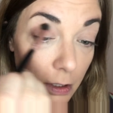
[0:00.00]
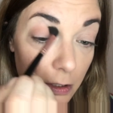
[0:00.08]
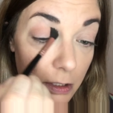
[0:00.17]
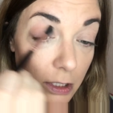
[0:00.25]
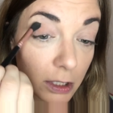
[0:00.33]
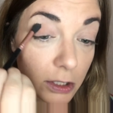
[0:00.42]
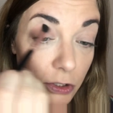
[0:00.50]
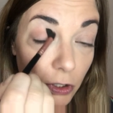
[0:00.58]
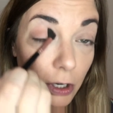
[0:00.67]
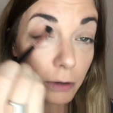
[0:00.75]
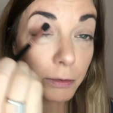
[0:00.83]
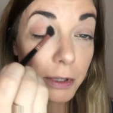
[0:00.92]
to
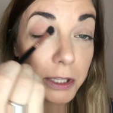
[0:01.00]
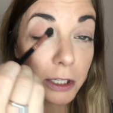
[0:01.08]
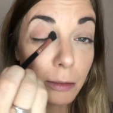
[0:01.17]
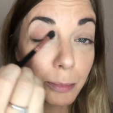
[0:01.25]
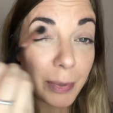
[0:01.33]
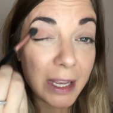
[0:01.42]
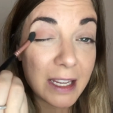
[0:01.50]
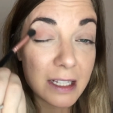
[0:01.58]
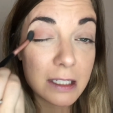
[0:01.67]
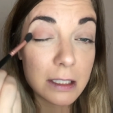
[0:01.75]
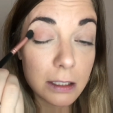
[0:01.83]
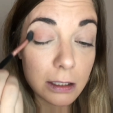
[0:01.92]
start with your
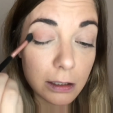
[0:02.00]
base.